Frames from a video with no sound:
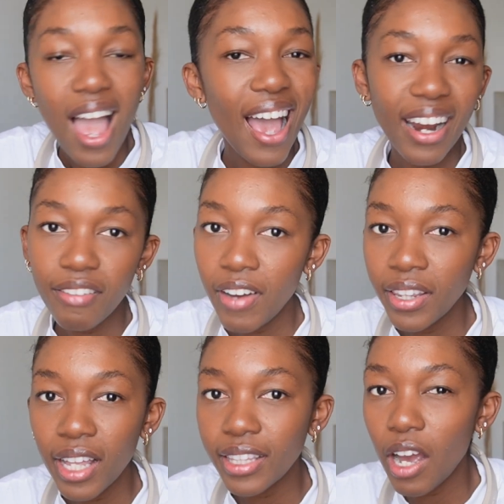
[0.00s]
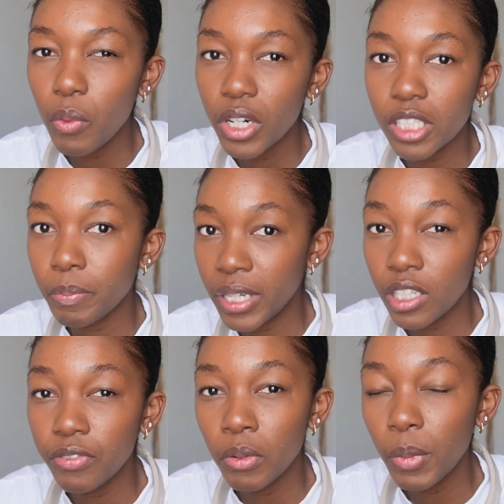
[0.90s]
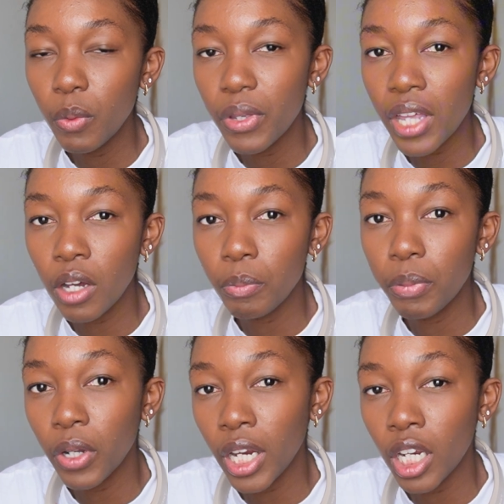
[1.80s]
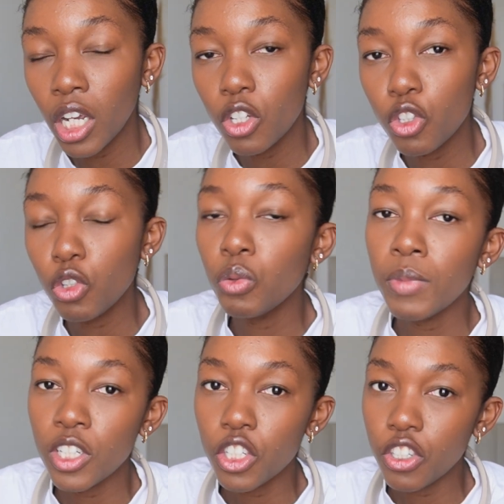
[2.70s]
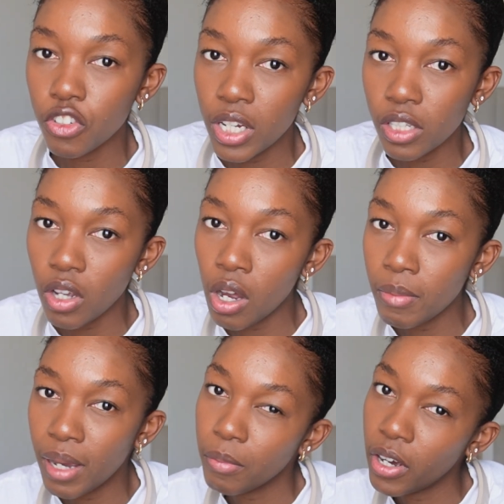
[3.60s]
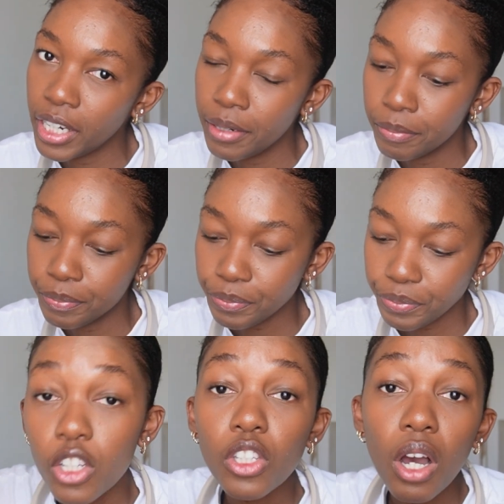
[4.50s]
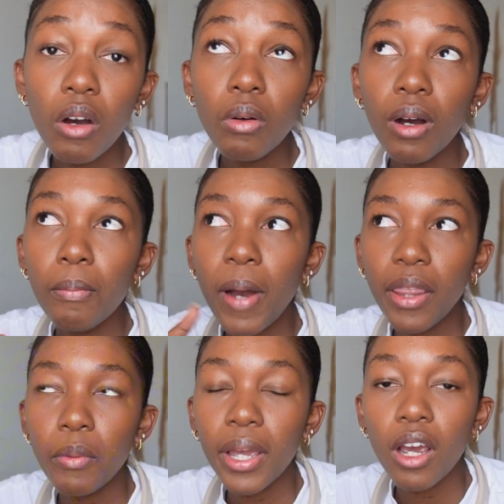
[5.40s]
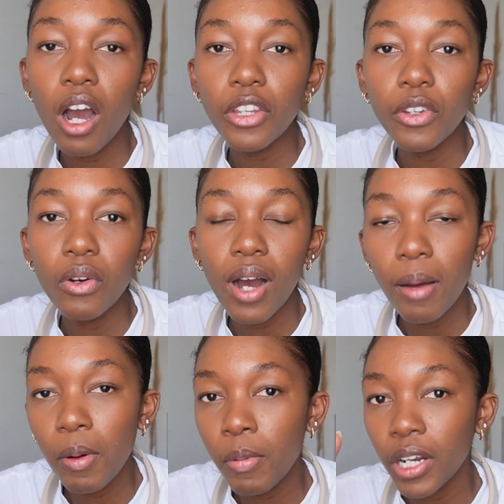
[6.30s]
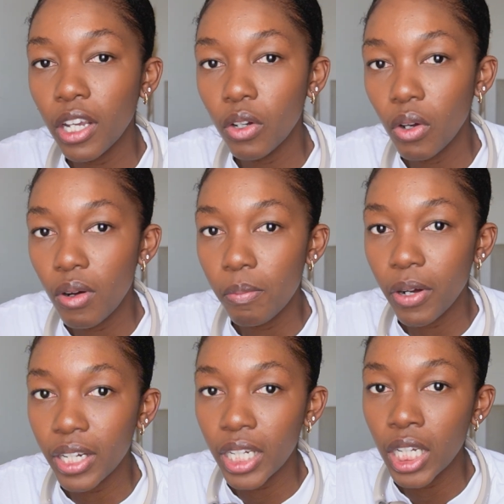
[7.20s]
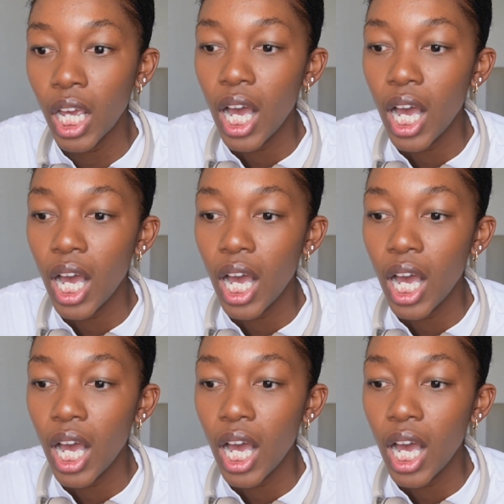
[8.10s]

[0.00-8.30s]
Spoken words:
And I find that that works best for me without putting too much stress on my body. So by the way, on your upper body and lower body,